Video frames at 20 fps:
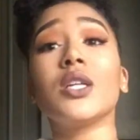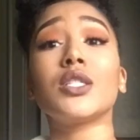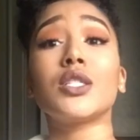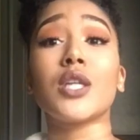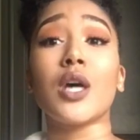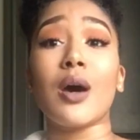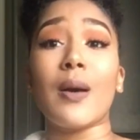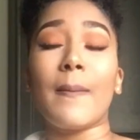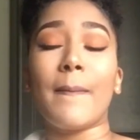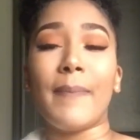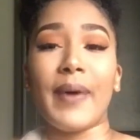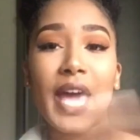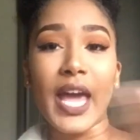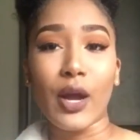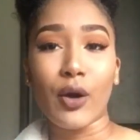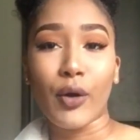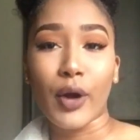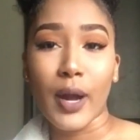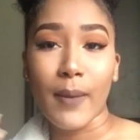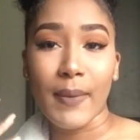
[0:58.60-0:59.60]
So
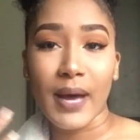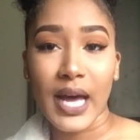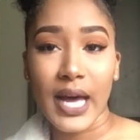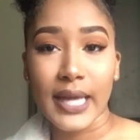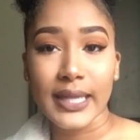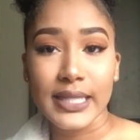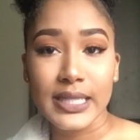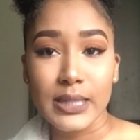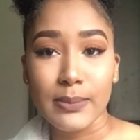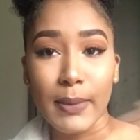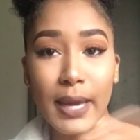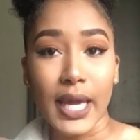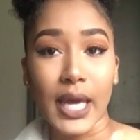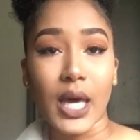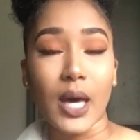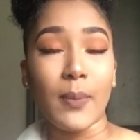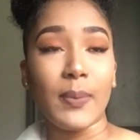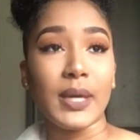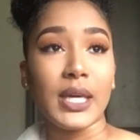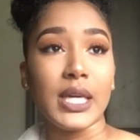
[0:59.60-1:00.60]
background behind this
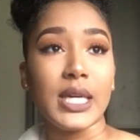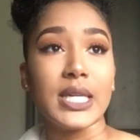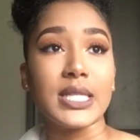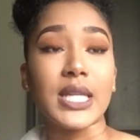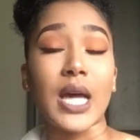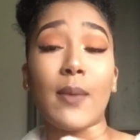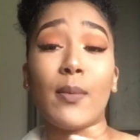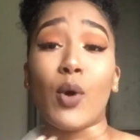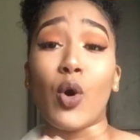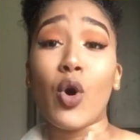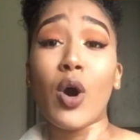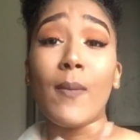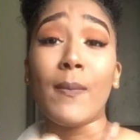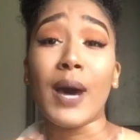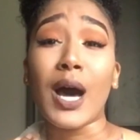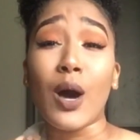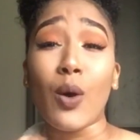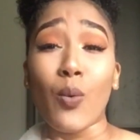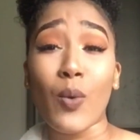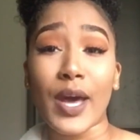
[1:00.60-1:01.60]
makeup is I'm on
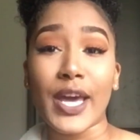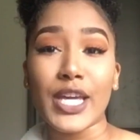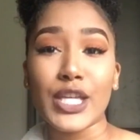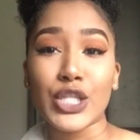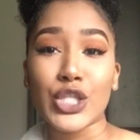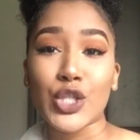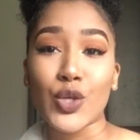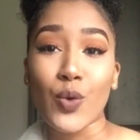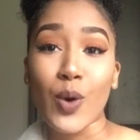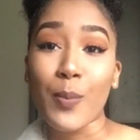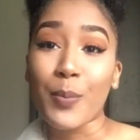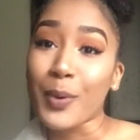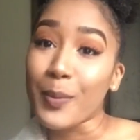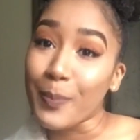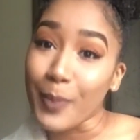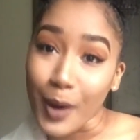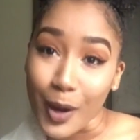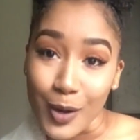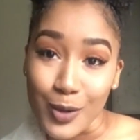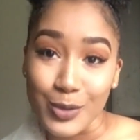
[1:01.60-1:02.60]
my way to a
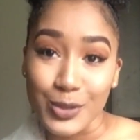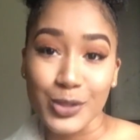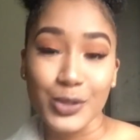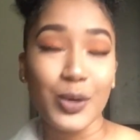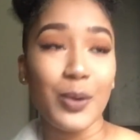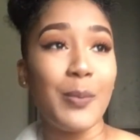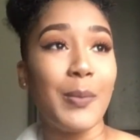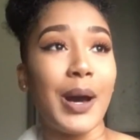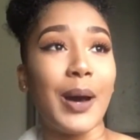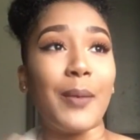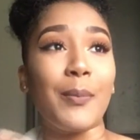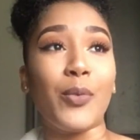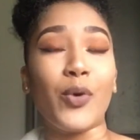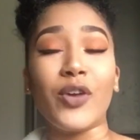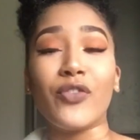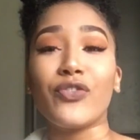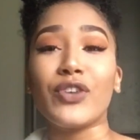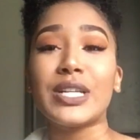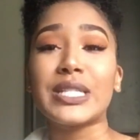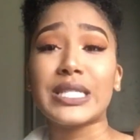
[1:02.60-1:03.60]
proposal. My
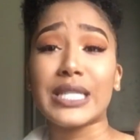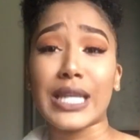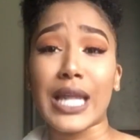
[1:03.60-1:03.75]
boyfriend's